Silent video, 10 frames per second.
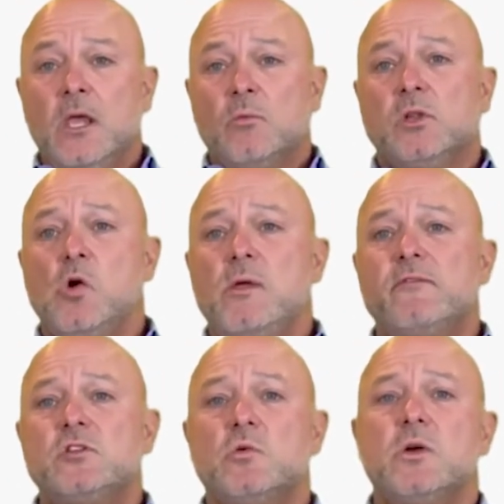With low
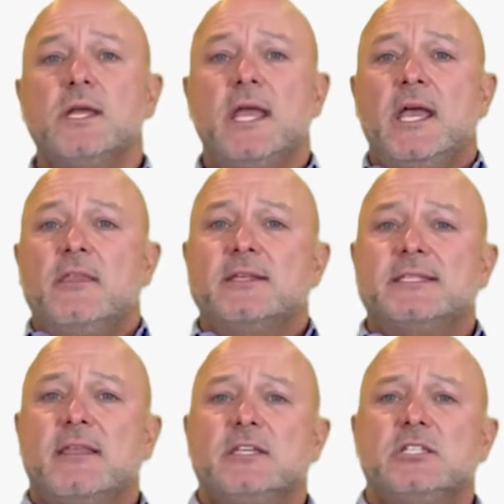inventory,
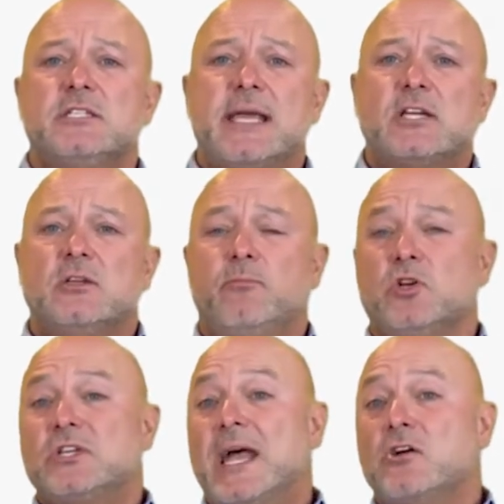this has actually
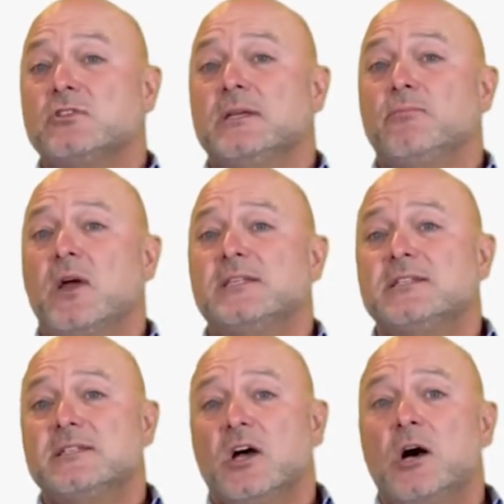pushed housing
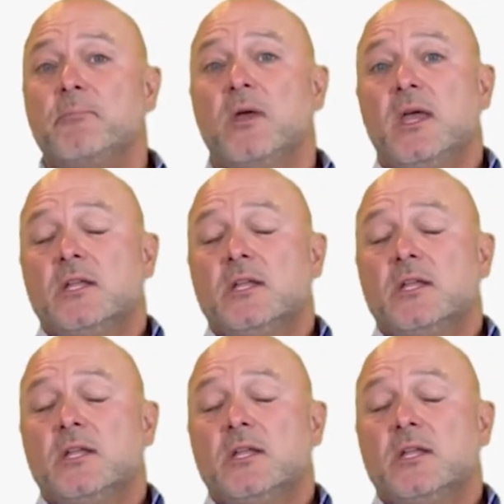prices up